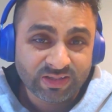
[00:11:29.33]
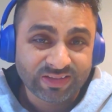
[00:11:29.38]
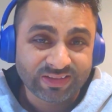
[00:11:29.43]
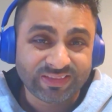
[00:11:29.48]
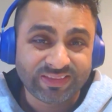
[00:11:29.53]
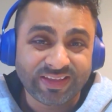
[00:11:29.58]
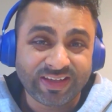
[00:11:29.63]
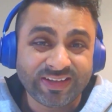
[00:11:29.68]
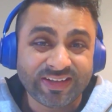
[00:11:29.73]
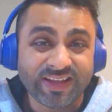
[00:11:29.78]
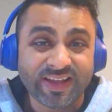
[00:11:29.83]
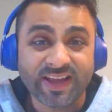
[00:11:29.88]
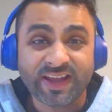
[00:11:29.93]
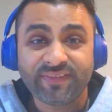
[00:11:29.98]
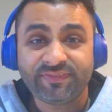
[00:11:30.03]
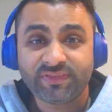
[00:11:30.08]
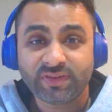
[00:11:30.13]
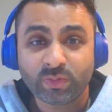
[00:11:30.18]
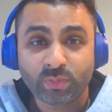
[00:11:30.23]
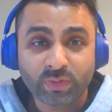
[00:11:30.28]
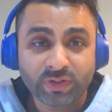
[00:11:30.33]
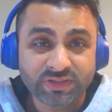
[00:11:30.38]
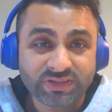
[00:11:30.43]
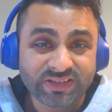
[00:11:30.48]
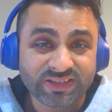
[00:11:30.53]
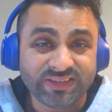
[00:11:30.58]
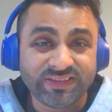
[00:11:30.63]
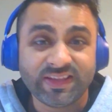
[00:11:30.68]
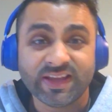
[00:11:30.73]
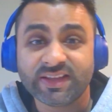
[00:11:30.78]
then afterwards,
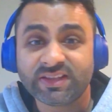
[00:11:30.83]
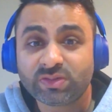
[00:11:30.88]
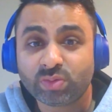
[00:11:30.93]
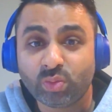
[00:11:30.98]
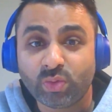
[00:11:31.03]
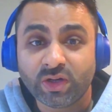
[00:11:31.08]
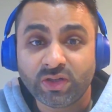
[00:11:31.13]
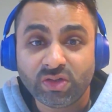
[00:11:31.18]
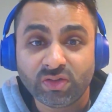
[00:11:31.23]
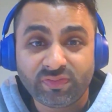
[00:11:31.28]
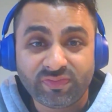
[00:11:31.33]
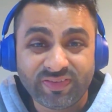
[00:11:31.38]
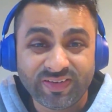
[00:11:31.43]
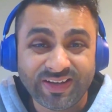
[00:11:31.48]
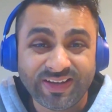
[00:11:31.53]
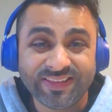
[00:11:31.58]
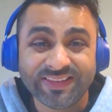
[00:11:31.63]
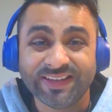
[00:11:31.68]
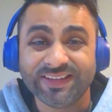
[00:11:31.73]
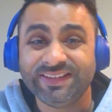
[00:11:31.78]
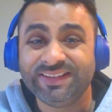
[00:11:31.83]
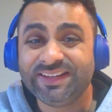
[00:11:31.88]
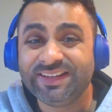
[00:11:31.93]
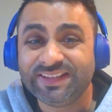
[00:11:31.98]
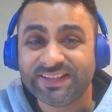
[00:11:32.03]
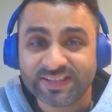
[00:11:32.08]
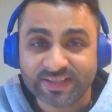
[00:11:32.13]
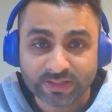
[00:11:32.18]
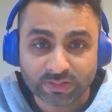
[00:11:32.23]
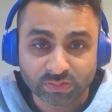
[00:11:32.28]
that's where you fill in the
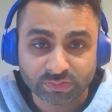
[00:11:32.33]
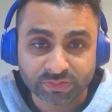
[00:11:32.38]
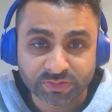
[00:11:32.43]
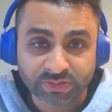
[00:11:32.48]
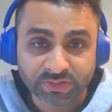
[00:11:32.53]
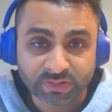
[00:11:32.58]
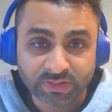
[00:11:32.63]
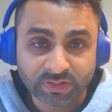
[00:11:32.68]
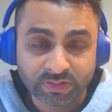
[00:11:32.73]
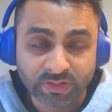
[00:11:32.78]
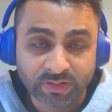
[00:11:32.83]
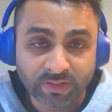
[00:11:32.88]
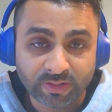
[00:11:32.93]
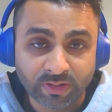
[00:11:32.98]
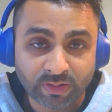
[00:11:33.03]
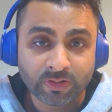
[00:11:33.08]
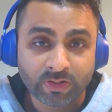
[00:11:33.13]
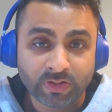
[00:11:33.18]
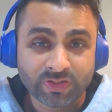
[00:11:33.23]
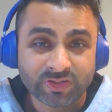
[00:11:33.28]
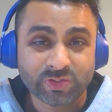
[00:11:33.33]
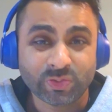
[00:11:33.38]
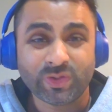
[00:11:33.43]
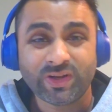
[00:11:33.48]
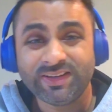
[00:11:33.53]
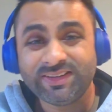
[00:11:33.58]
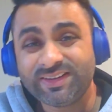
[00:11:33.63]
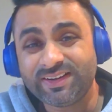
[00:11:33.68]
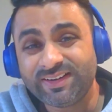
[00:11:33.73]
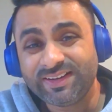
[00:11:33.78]
details. So
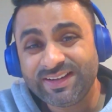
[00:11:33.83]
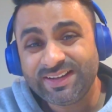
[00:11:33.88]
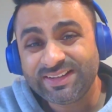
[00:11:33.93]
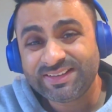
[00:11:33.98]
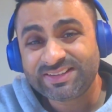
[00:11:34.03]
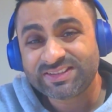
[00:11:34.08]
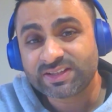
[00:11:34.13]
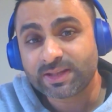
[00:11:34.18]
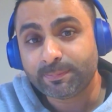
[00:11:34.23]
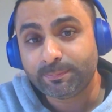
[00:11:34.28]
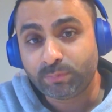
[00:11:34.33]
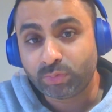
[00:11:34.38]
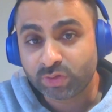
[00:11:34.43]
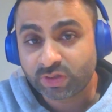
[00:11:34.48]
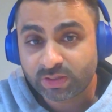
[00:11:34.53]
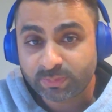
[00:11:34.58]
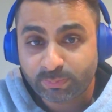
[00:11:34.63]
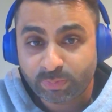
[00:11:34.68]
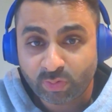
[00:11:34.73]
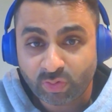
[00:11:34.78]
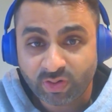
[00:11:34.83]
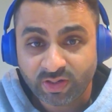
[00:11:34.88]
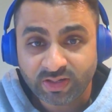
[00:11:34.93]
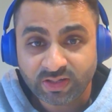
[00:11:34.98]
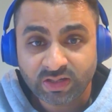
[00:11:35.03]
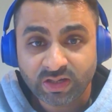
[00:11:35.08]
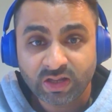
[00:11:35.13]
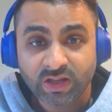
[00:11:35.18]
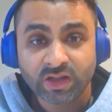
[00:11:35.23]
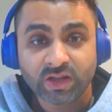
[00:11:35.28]
under each sub-bullet point,
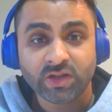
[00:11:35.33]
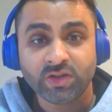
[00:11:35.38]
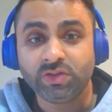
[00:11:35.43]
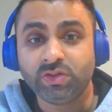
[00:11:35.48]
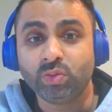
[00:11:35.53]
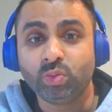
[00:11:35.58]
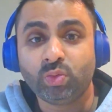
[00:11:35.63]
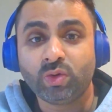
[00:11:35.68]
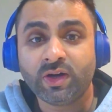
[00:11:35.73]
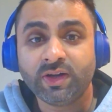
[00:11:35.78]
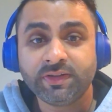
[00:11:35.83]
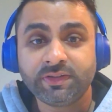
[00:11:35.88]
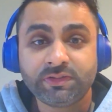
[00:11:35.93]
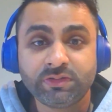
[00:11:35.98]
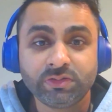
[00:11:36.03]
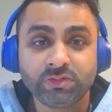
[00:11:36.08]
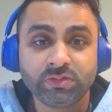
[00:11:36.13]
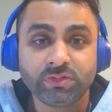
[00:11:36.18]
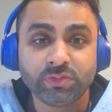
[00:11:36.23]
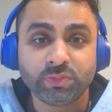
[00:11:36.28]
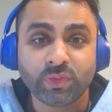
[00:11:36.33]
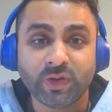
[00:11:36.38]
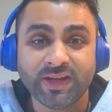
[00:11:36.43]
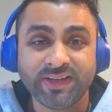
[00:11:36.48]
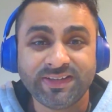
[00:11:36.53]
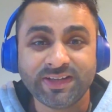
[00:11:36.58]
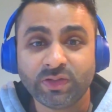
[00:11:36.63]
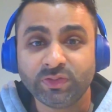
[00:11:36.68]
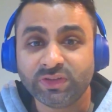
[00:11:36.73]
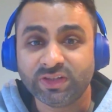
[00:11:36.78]
you want to write
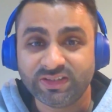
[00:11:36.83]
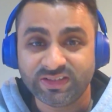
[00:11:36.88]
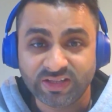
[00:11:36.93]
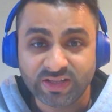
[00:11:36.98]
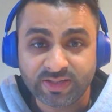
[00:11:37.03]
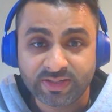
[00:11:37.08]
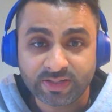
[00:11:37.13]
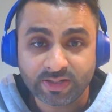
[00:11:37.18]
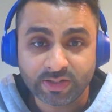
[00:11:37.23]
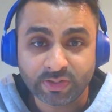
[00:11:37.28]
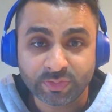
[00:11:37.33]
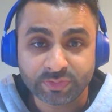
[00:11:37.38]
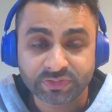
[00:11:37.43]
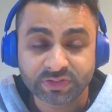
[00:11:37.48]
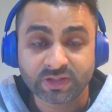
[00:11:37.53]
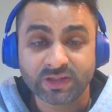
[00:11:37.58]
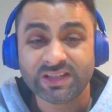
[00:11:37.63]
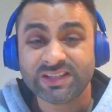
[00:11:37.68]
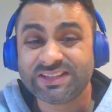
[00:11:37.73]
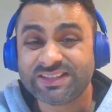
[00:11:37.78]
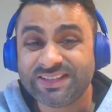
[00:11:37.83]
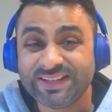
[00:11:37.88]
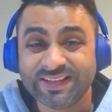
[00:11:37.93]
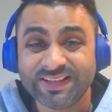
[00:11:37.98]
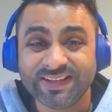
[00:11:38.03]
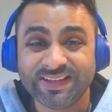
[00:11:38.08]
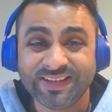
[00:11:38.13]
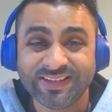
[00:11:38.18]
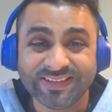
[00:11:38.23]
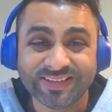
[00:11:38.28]
down the details still
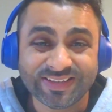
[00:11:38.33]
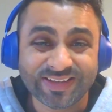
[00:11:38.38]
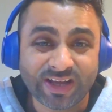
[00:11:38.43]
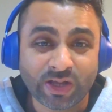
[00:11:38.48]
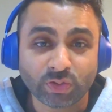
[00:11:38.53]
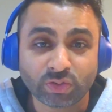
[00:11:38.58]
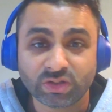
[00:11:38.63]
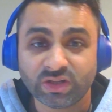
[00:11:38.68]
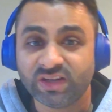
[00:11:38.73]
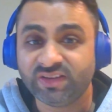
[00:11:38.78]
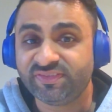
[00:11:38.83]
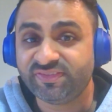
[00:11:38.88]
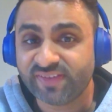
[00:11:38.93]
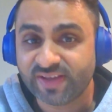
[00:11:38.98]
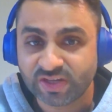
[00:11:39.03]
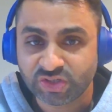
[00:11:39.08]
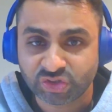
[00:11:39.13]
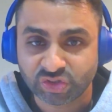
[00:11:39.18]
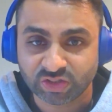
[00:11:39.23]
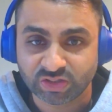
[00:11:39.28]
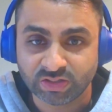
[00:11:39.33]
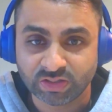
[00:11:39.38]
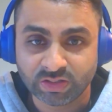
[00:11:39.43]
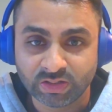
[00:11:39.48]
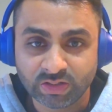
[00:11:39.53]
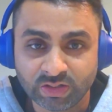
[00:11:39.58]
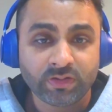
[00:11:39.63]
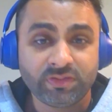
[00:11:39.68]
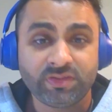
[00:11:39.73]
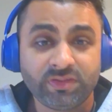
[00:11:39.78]
in an outline fashion.
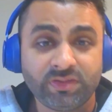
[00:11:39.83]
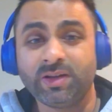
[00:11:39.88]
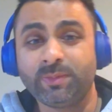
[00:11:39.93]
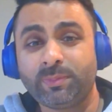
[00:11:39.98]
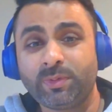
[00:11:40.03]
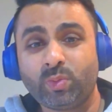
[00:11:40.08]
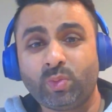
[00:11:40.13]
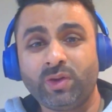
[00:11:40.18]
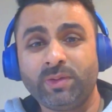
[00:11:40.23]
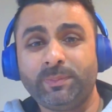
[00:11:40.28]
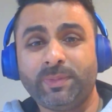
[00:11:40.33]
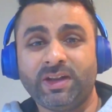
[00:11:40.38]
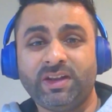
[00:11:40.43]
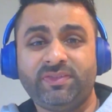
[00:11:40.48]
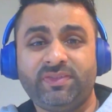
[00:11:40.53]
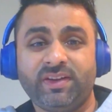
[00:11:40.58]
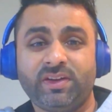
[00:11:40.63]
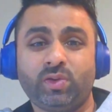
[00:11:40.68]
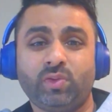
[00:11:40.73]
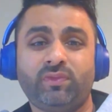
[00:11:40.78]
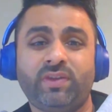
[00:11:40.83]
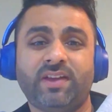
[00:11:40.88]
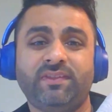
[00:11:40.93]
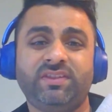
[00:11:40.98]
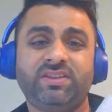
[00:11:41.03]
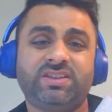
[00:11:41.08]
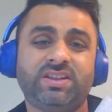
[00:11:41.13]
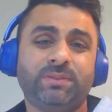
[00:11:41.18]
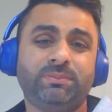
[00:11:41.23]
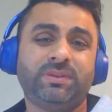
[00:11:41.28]
The number one benefit of
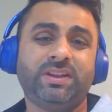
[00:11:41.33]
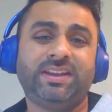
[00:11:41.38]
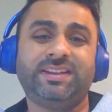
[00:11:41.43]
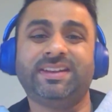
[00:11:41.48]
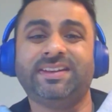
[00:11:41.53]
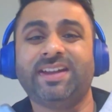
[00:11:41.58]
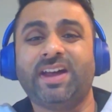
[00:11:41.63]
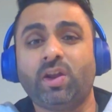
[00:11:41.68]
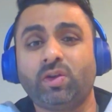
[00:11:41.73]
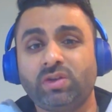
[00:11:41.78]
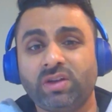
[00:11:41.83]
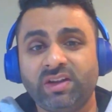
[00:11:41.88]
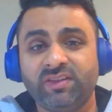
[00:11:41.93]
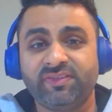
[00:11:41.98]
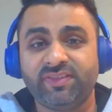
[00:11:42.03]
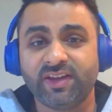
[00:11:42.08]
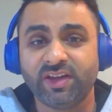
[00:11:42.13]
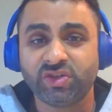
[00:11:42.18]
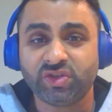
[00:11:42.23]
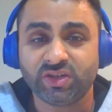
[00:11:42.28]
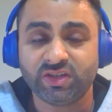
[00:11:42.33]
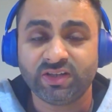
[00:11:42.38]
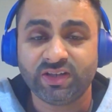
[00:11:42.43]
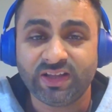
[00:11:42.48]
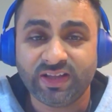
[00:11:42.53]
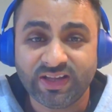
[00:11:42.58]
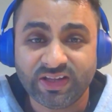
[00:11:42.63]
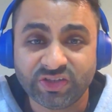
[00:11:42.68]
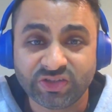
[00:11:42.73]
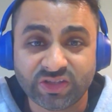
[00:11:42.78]
having something in an outline fashion
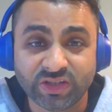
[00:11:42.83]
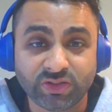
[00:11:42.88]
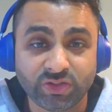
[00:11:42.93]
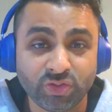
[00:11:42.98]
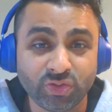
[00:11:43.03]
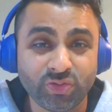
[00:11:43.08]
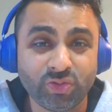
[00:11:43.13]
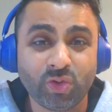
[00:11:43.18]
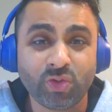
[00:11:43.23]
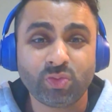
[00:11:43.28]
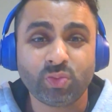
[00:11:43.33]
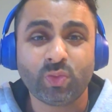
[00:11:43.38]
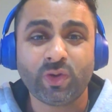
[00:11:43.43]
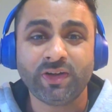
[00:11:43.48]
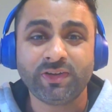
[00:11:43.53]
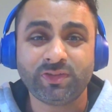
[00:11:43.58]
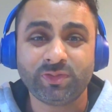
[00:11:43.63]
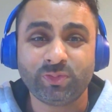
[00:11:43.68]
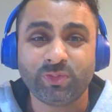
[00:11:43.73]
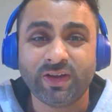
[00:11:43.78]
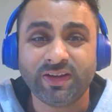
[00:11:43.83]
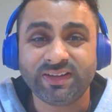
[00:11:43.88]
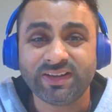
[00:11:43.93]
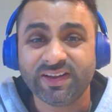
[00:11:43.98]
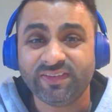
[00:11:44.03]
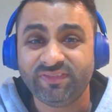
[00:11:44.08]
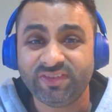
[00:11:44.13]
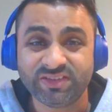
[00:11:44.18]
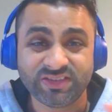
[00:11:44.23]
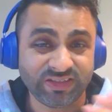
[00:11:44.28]
is that you don't want to write
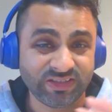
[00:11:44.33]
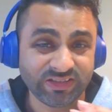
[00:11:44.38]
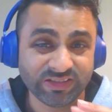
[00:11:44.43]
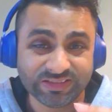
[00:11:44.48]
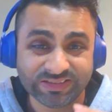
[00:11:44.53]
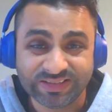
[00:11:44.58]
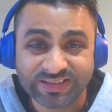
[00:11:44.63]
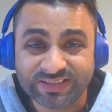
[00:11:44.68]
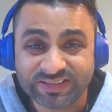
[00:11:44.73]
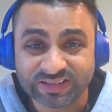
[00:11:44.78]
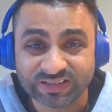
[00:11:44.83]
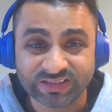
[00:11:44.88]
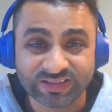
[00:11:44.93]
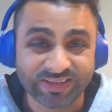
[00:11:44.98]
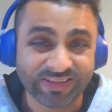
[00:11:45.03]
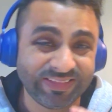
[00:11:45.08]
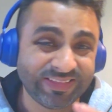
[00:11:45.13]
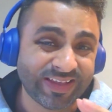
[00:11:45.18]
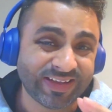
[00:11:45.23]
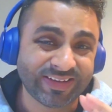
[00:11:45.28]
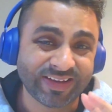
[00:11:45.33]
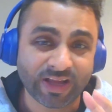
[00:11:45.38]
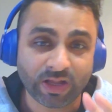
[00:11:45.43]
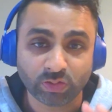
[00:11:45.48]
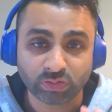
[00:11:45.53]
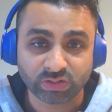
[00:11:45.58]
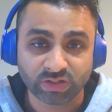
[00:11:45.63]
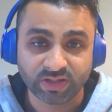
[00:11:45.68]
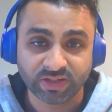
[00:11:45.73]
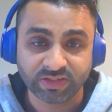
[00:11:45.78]
every single detail in that
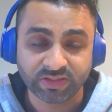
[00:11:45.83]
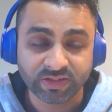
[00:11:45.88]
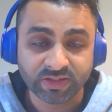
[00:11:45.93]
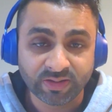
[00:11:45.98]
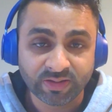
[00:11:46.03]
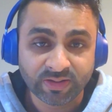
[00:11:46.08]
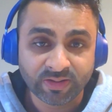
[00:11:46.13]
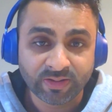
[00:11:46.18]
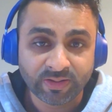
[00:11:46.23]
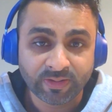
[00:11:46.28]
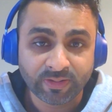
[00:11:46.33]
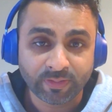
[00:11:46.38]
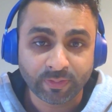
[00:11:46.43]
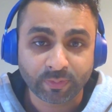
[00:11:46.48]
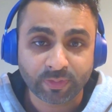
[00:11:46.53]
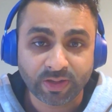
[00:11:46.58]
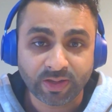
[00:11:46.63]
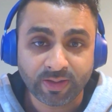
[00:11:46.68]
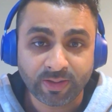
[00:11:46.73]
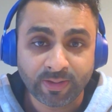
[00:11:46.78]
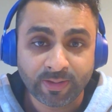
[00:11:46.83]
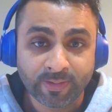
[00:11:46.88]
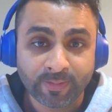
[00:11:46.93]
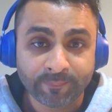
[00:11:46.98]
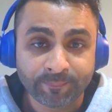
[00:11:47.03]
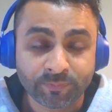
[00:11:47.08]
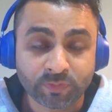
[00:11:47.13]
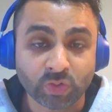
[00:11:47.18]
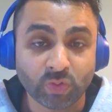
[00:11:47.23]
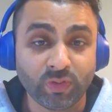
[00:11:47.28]
outline. Okay?
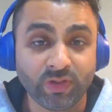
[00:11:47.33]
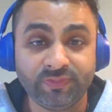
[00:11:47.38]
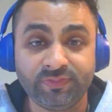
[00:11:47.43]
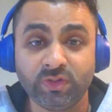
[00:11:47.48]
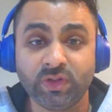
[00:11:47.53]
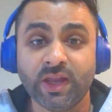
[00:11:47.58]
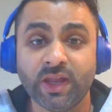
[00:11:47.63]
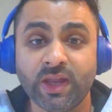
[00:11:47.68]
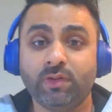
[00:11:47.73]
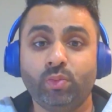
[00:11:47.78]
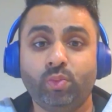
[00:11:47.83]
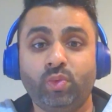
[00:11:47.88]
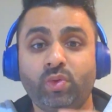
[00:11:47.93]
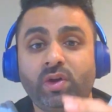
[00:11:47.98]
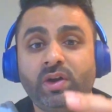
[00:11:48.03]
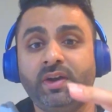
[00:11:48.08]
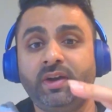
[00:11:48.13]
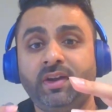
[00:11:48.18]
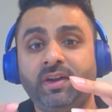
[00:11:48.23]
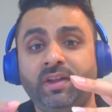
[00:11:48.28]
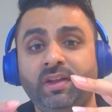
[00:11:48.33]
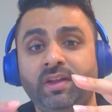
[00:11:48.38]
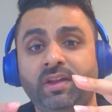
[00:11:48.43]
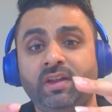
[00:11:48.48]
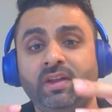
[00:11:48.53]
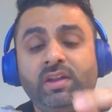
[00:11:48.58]
So if you have a word,